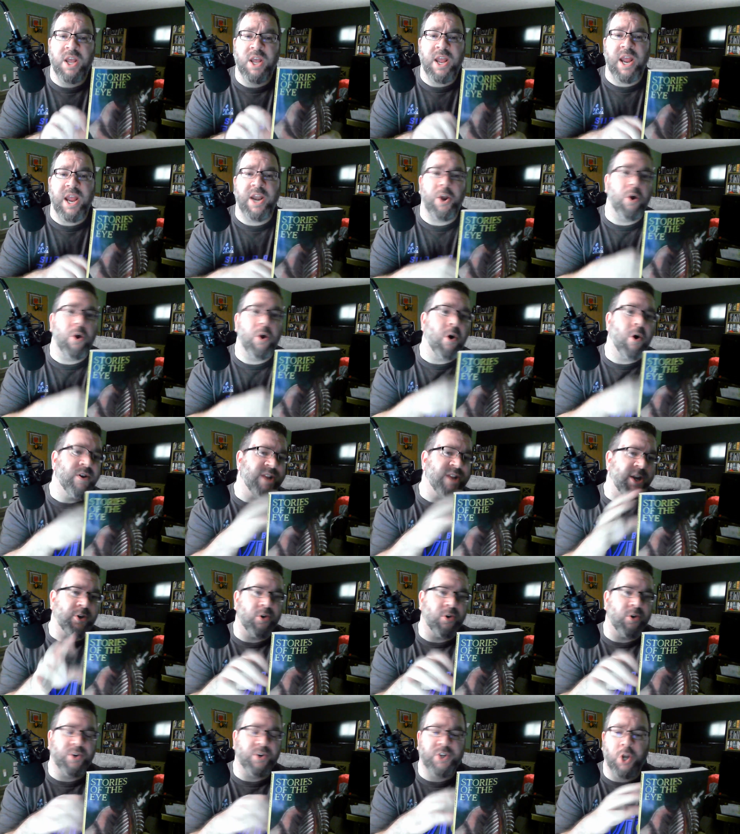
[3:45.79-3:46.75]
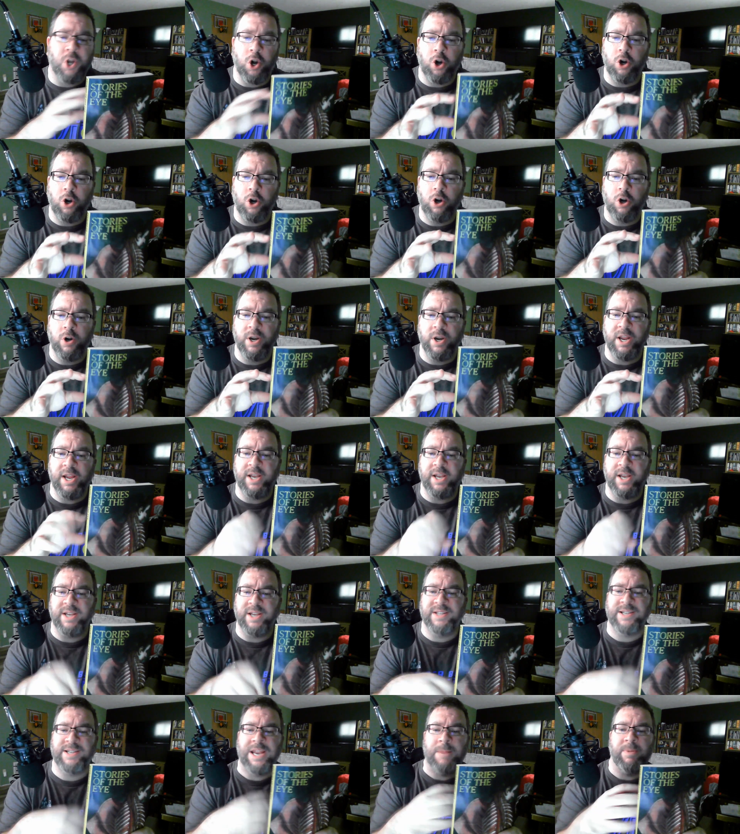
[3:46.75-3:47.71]
and they all take their turn in
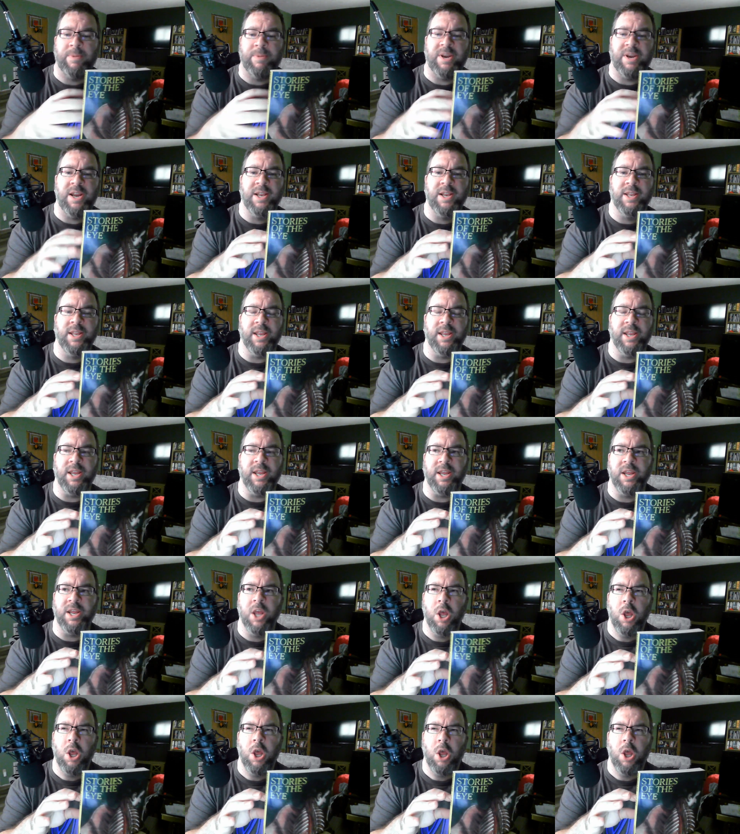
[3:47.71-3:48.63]
examining the